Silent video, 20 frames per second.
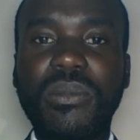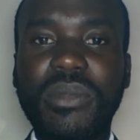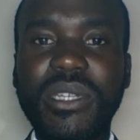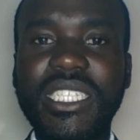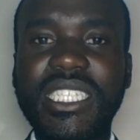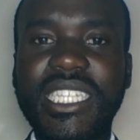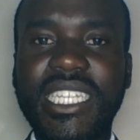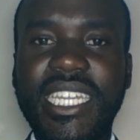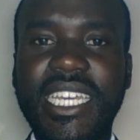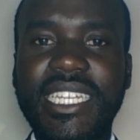
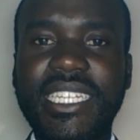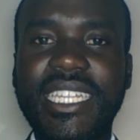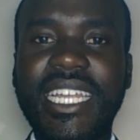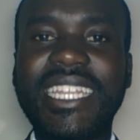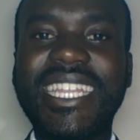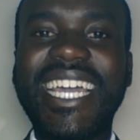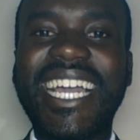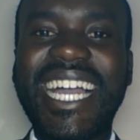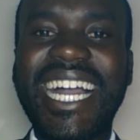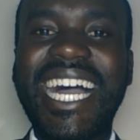precedent
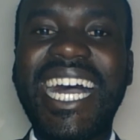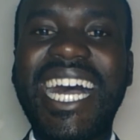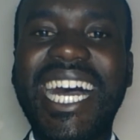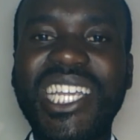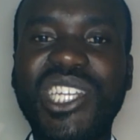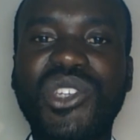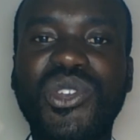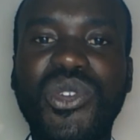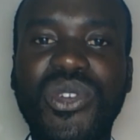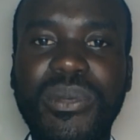that the car
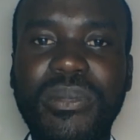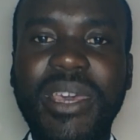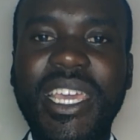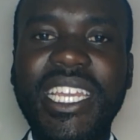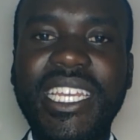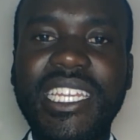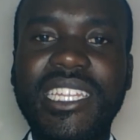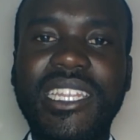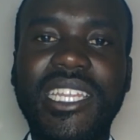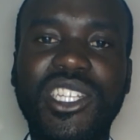had to
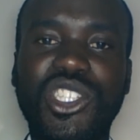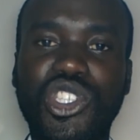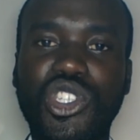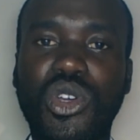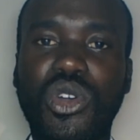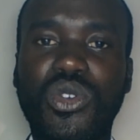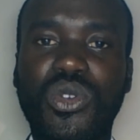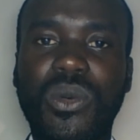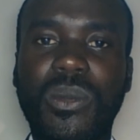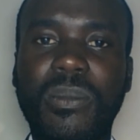remain in the
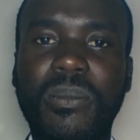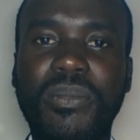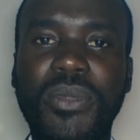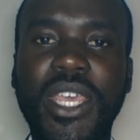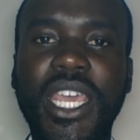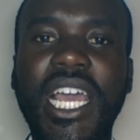showroom.